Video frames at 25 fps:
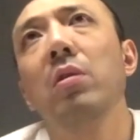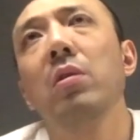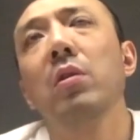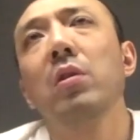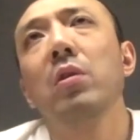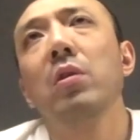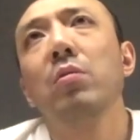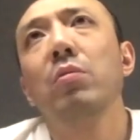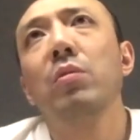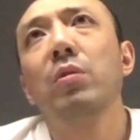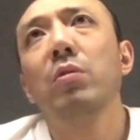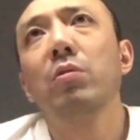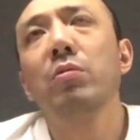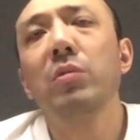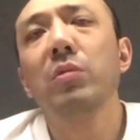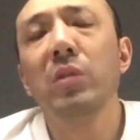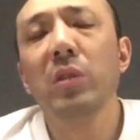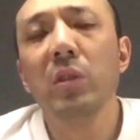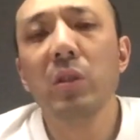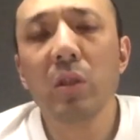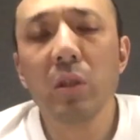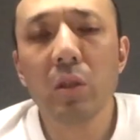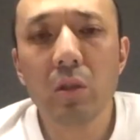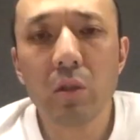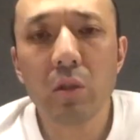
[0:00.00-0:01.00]
don't see
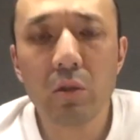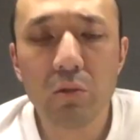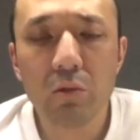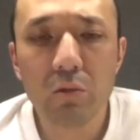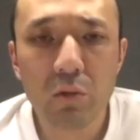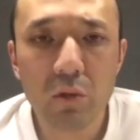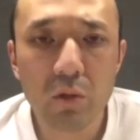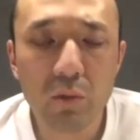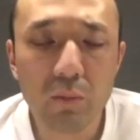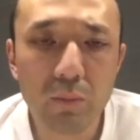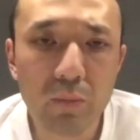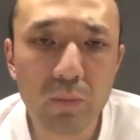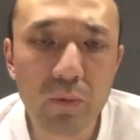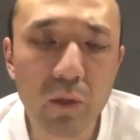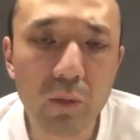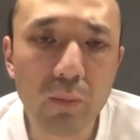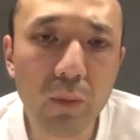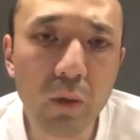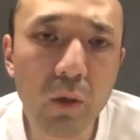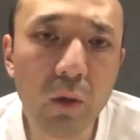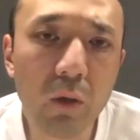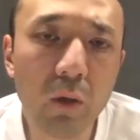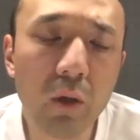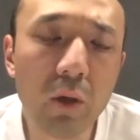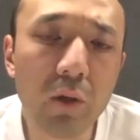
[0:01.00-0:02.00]
the
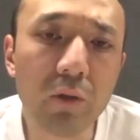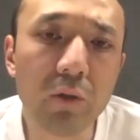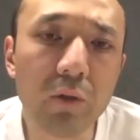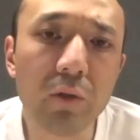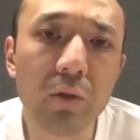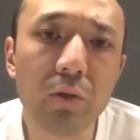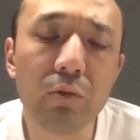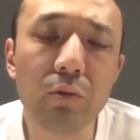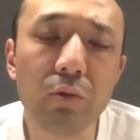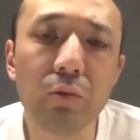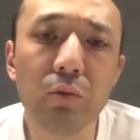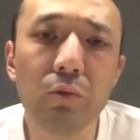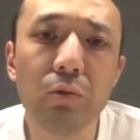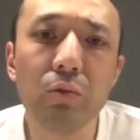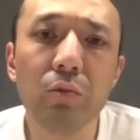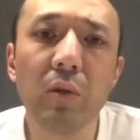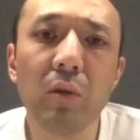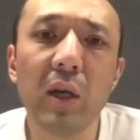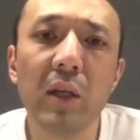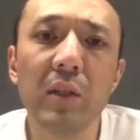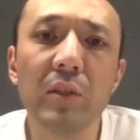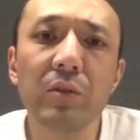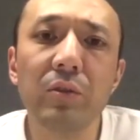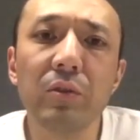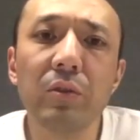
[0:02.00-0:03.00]
point to do
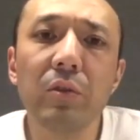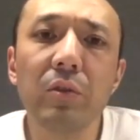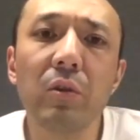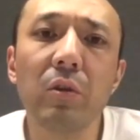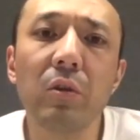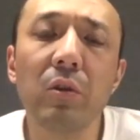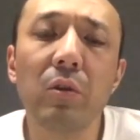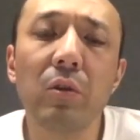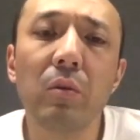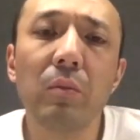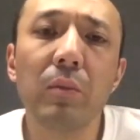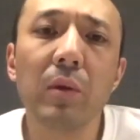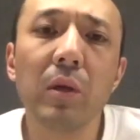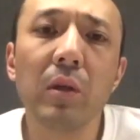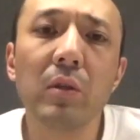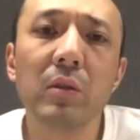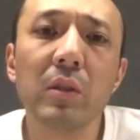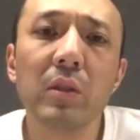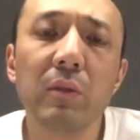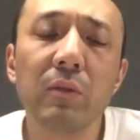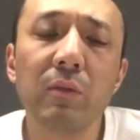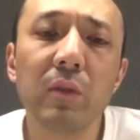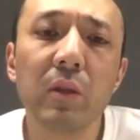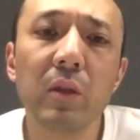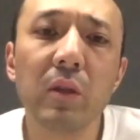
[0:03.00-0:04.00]
ICO, because
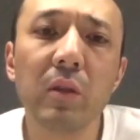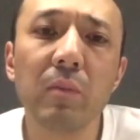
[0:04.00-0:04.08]
if